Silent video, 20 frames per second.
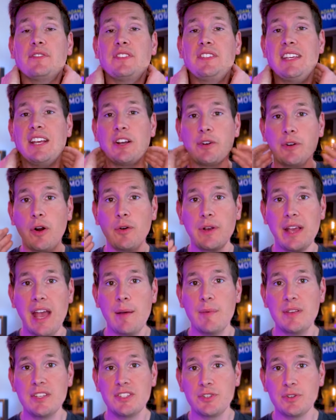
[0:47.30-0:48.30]
zero
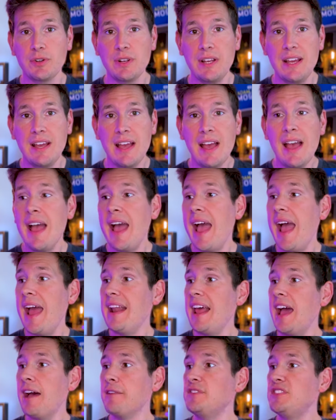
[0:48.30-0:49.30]
chemistry and
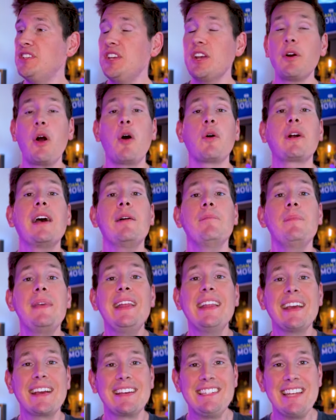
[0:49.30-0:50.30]
have zero
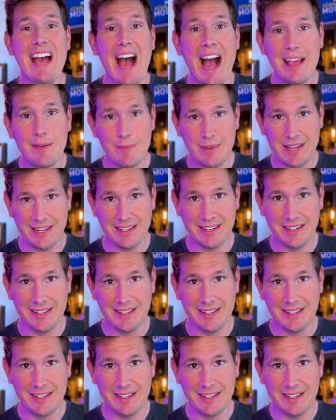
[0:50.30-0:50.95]
comedic timing.